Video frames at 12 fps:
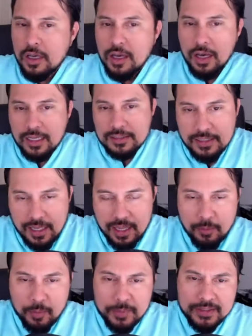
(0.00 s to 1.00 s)
Today I'm
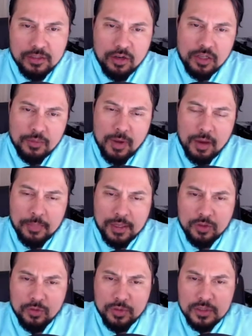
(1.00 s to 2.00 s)
going to be talking about my
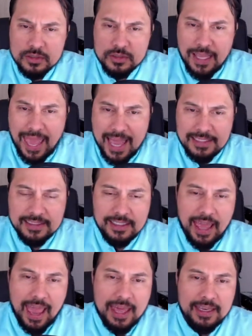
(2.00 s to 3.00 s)
newest asset
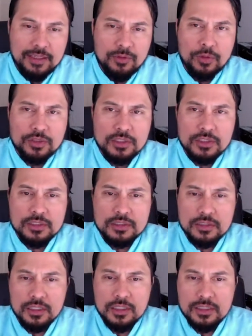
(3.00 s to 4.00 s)
added, which
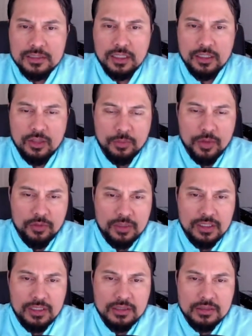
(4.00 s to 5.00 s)
is Sun
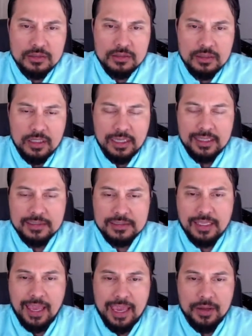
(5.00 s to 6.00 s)
Communities. It's
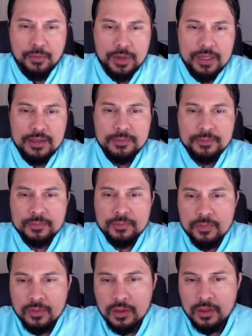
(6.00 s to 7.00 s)
a REIT,
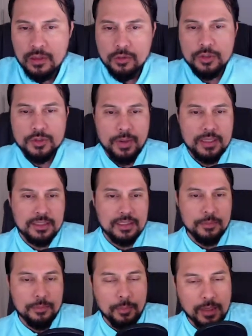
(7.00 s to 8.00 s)
which pays a
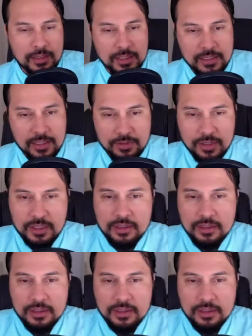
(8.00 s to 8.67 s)
monthly dividend.